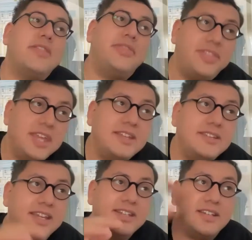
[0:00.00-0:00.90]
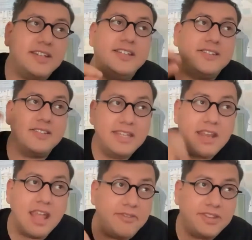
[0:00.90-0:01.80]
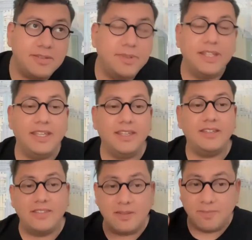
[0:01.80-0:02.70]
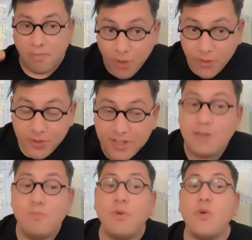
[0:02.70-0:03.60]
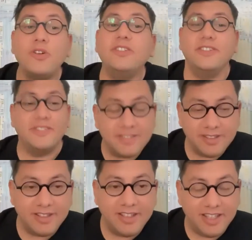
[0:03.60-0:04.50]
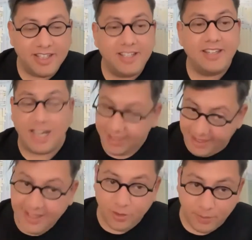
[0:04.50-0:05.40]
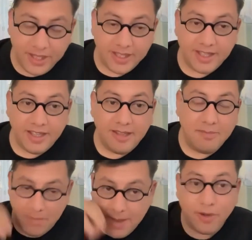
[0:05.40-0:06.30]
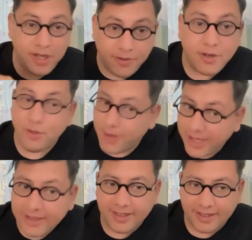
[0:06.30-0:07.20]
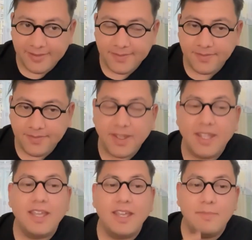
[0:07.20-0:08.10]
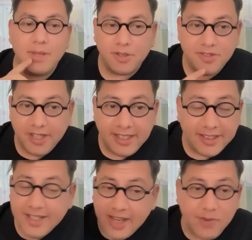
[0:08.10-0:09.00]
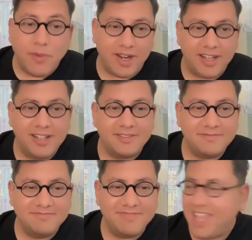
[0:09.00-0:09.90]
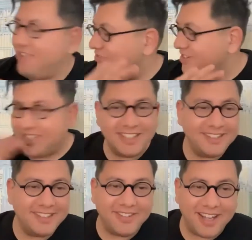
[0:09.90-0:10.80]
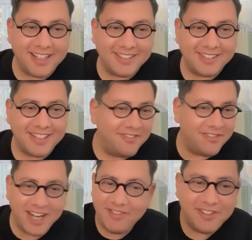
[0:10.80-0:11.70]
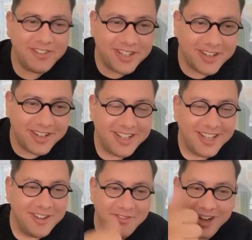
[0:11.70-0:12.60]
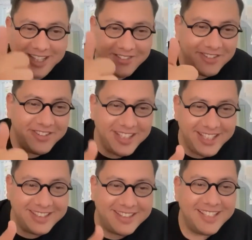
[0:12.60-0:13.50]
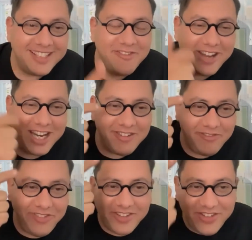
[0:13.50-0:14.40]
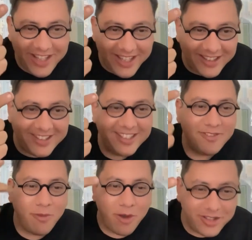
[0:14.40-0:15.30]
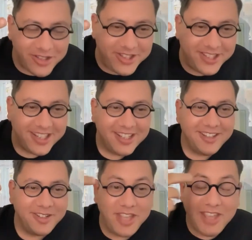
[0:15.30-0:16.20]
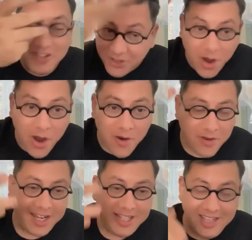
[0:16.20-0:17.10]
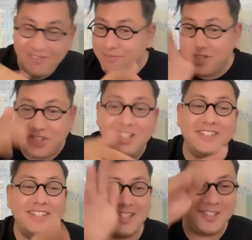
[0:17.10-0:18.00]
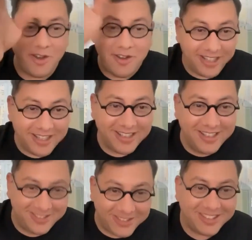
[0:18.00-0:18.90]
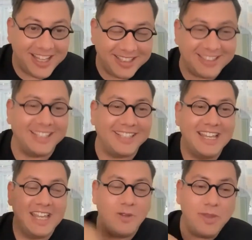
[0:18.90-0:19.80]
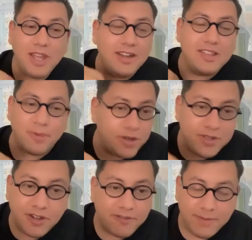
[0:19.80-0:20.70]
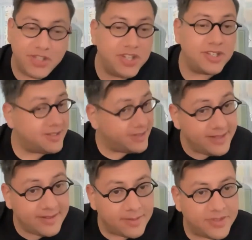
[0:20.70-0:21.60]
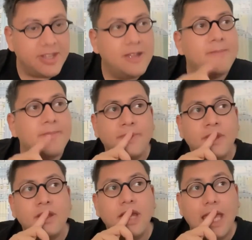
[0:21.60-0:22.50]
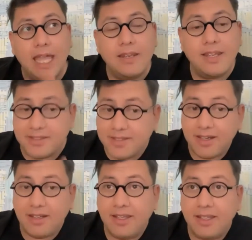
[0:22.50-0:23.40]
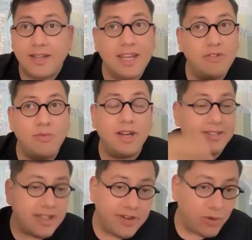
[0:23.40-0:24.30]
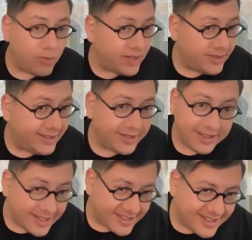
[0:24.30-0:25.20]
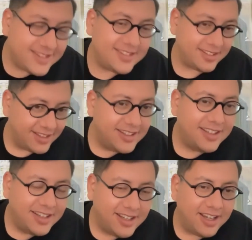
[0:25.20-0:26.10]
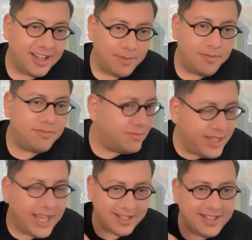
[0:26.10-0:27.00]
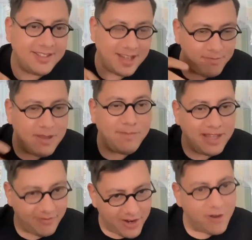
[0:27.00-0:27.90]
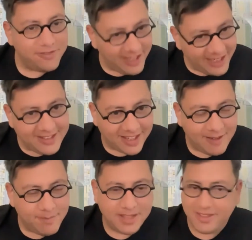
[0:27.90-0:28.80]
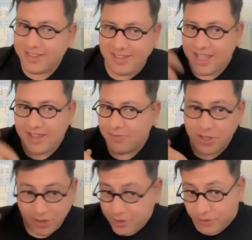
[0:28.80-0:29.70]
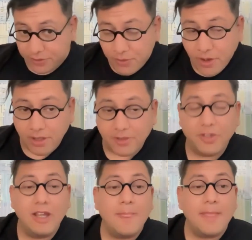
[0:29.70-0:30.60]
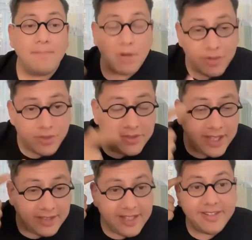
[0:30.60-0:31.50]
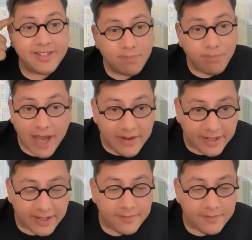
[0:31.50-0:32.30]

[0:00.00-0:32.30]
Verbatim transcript: think data is inevitably the most important, I think to me, memory for humanity. Because data is everywhere every single device, wherever we go, whatever we eat, whatever we read, watch, even go, right? Even machine says, go here, do that. Like we are in the mercy of machines and systems. And necessarily, not everyone is aware of what data is still. Um, yes, some people aware of data, but not the majority of the world. But also, data is inspiring.